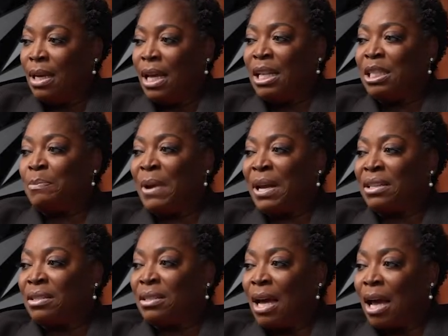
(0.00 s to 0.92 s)

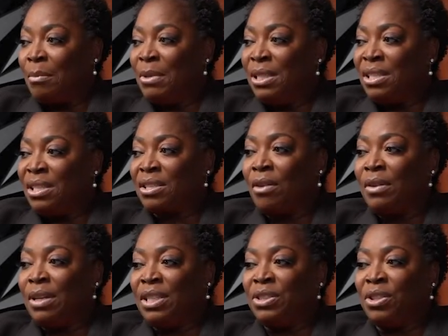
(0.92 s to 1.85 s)
Inspector Thomas is
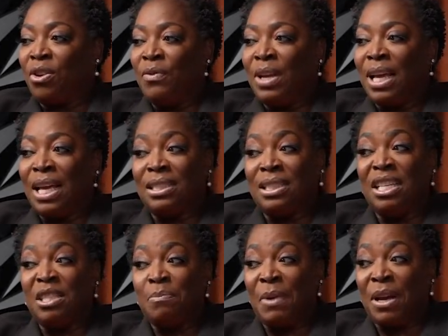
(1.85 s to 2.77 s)
currently serving as the
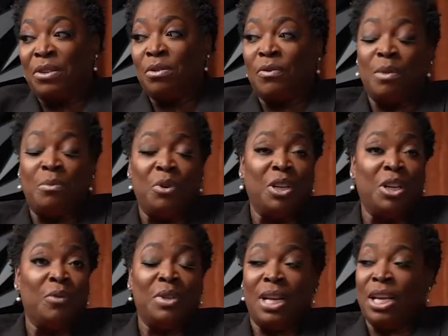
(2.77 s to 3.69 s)
Inspector of
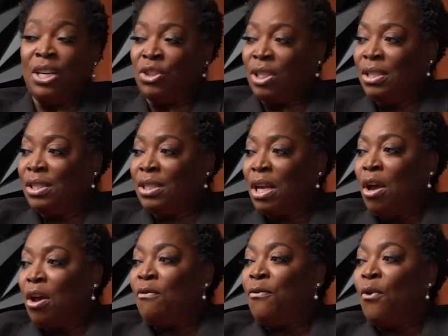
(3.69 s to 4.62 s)
Community Relations
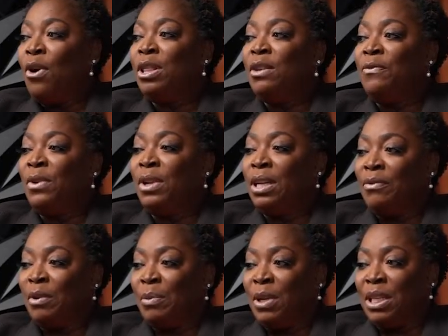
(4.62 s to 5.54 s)
for the
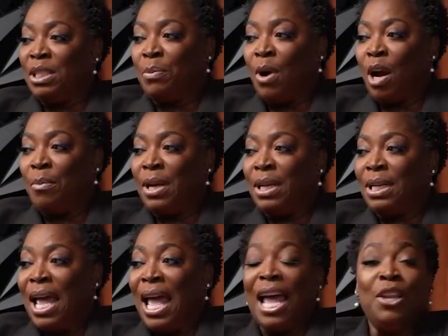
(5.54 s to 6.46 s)
Philadelphia Police Department
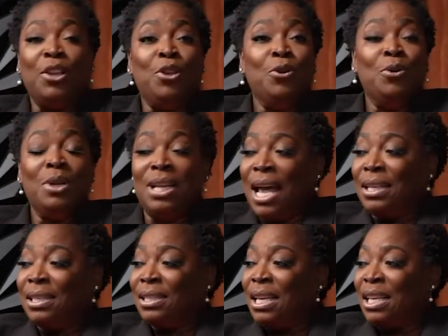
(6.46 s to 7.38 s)
and
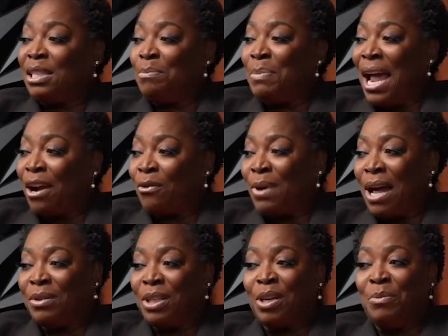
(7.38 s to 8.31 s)
utilizes his
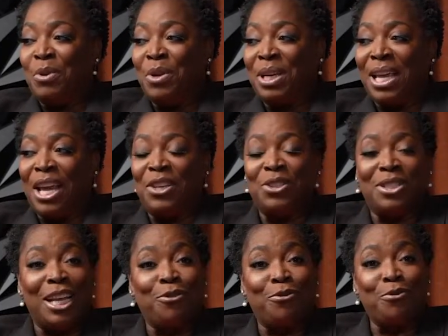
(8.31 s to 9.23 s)
background in communications
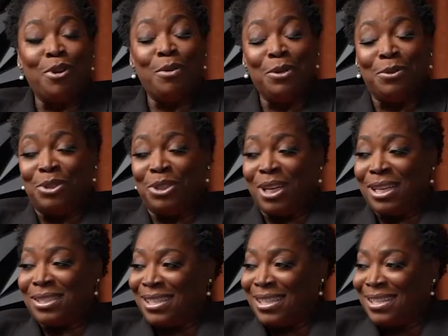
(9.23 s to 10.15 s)
and criminal
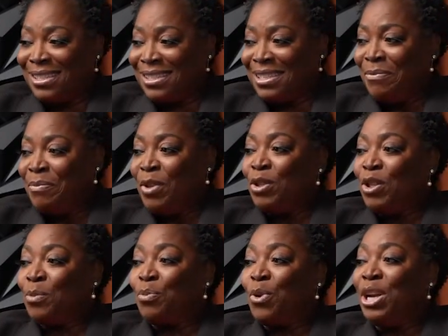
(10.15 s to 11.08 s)
justice
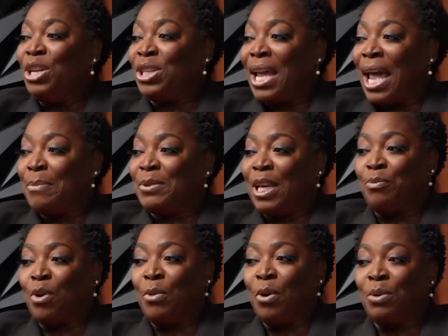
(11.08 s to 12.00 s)
to bridge gaps and
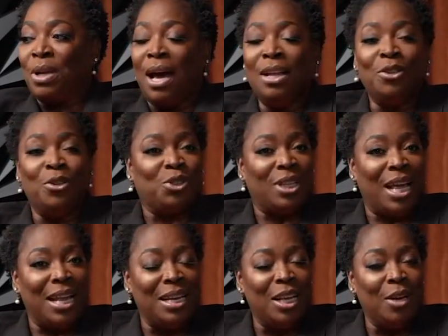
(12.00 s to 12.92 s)
promote
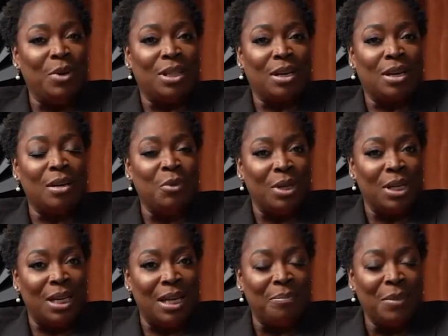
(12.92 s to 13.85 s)
understanding with the
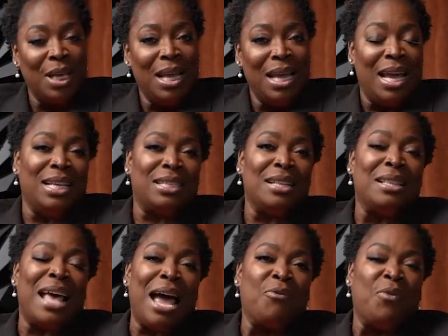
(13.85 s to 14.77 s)
community. It is in
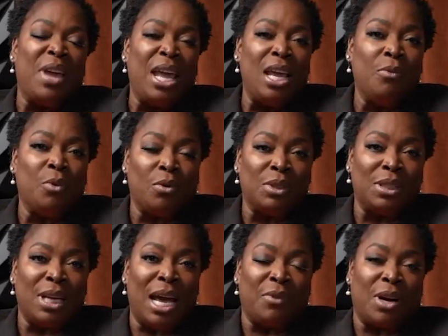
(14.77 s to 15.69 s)
that vein we're going
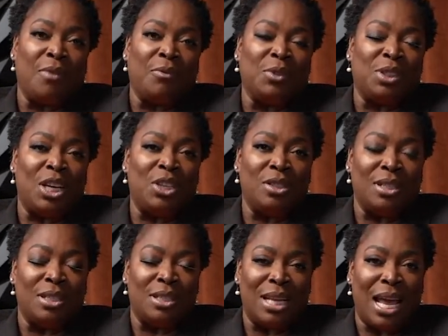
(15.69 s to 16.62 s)
to have a conversation
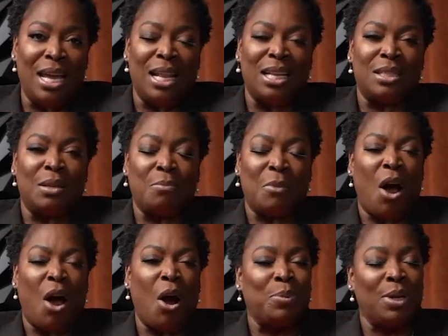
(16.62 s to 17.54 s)
today. It is
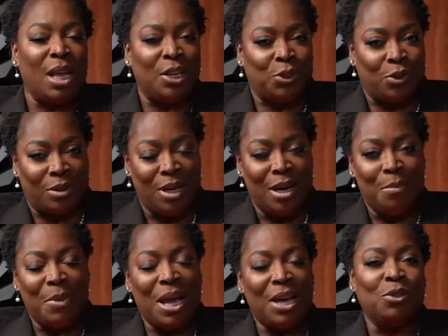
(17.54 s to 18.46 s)
our pleasure,
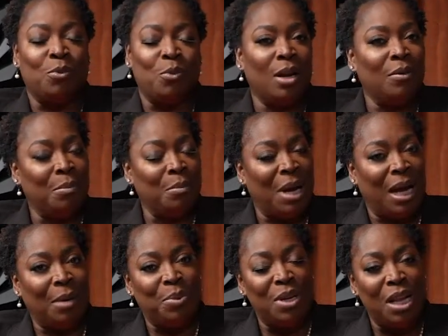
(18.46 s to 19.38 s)
Pastor Waller and my
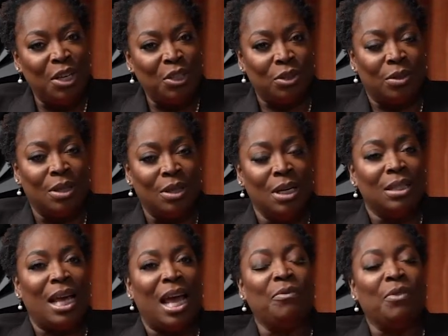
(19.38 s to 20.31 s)
pleasure,
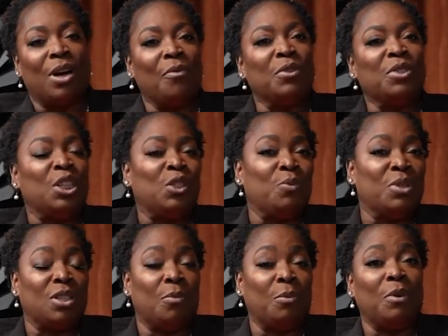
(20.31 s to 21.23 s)
to have a conversation with
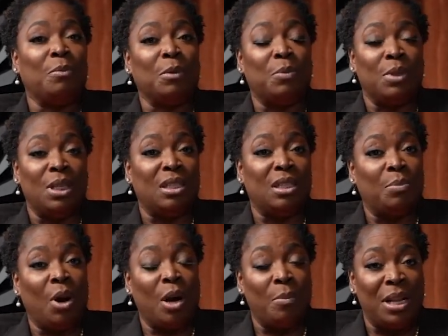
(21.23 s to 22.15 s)
someone from the police
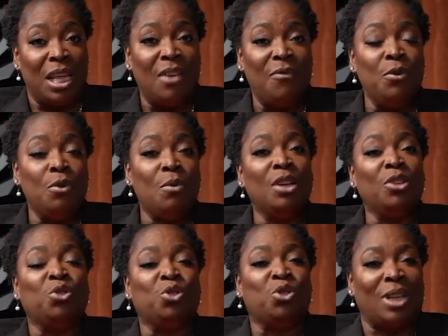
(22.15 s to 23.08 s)
department. If you
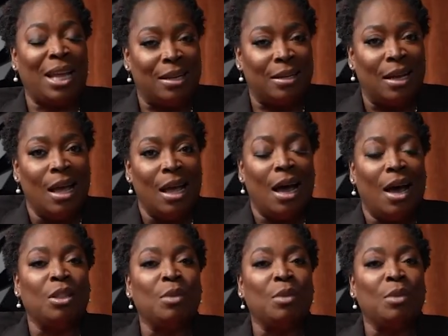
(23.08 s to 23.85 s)
understand how the